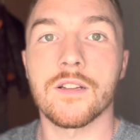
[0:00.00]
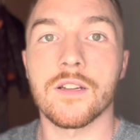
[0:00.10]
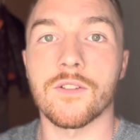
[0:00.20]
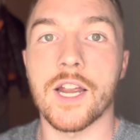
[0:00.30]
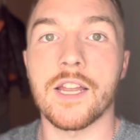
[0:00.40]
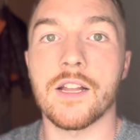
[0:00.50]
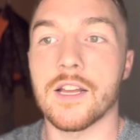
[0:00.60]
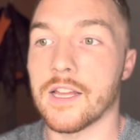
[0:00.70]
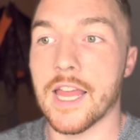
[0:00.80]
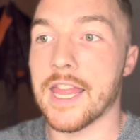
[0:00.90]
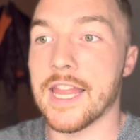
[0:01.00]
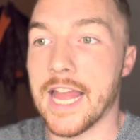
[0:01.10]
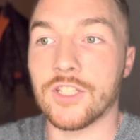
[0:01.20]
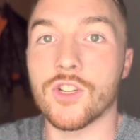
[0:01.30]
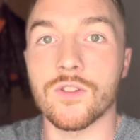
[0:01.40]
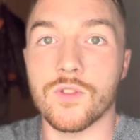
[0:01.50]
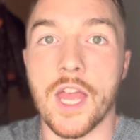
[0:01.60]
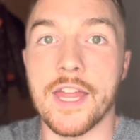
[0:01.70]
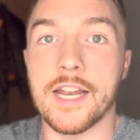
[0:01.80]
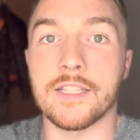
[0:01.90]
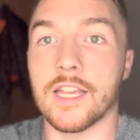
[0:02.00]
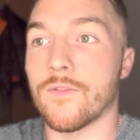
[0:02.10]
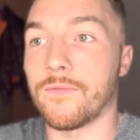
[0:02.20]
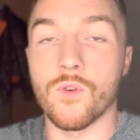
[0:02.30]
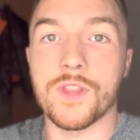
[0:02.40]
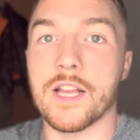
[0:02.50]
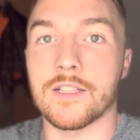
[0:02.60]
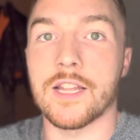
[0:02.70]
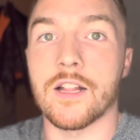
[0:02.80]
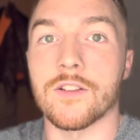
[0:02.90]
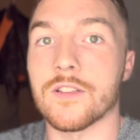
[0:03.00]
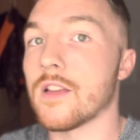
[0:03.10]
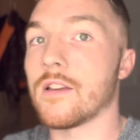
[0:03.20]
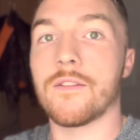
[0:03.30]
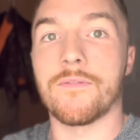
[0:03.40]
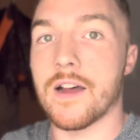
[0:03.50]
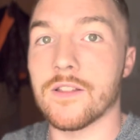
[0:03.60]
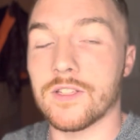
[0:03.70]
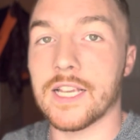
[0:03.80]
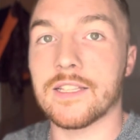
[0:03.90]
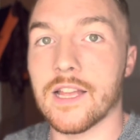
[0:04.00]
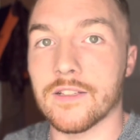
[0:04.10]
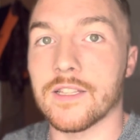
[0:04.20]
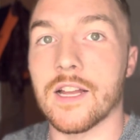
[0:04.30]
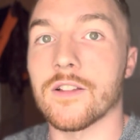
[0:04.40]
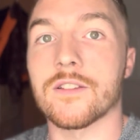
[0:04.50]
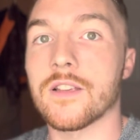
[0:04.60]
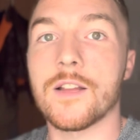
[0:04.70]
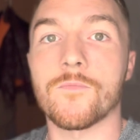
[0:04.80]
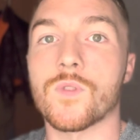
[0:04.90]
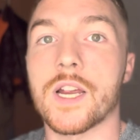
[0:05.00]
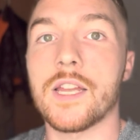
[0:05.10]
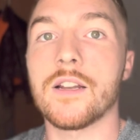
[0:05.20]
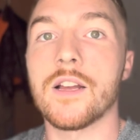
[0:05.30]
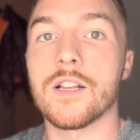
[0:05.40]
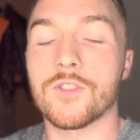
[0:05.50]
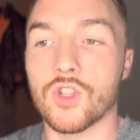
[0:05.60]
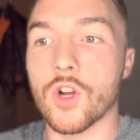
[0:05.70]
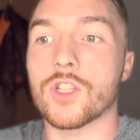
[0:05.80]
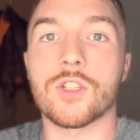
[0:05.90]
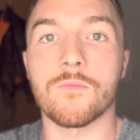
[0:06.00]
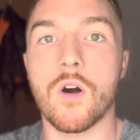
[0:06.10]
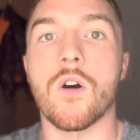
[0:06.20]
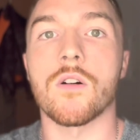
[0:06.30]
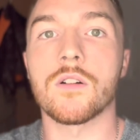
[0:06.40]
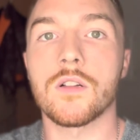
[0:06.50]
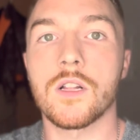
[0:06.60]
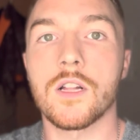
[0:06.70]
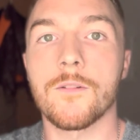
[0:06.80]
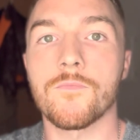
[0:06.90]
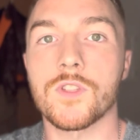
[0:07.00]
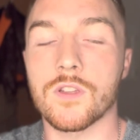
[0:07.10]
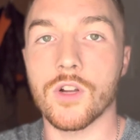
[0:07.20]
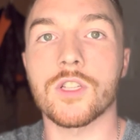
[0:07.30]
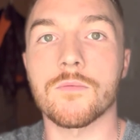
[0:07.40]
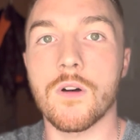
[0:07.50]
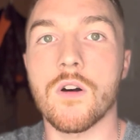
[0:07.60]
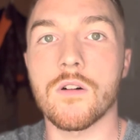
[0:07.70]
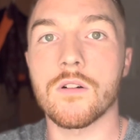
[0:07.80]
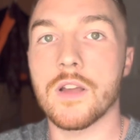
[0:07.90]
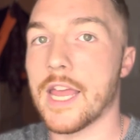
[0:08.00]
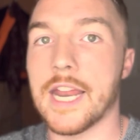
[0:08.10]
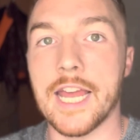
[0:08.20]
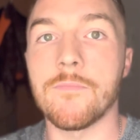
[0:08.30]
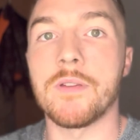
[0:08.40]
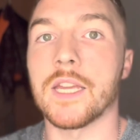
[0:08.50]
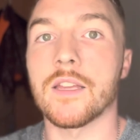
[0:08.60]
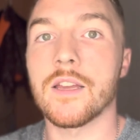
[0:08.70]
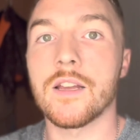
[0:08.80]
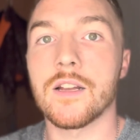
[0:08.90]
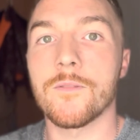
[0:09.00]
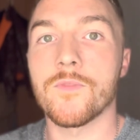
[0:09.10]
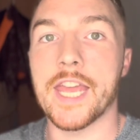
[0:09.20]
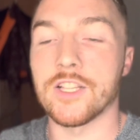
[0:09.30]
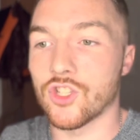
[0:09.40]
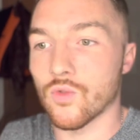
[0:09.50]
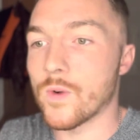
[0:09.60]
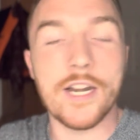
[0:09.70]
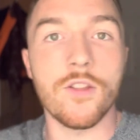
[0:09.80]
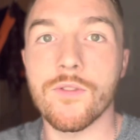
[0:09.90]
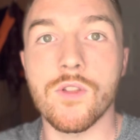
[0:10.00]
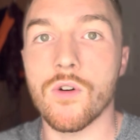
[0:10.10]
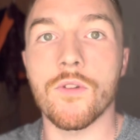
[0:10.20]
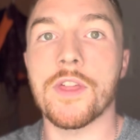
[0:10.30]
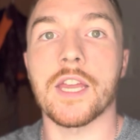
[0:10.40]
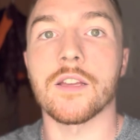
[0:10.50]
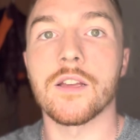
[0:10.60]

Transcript: right? And then that's your, and then it's like four thousand dollars, six thousand dollars, right? Start small. Start small and end big and surrender through the whole thing.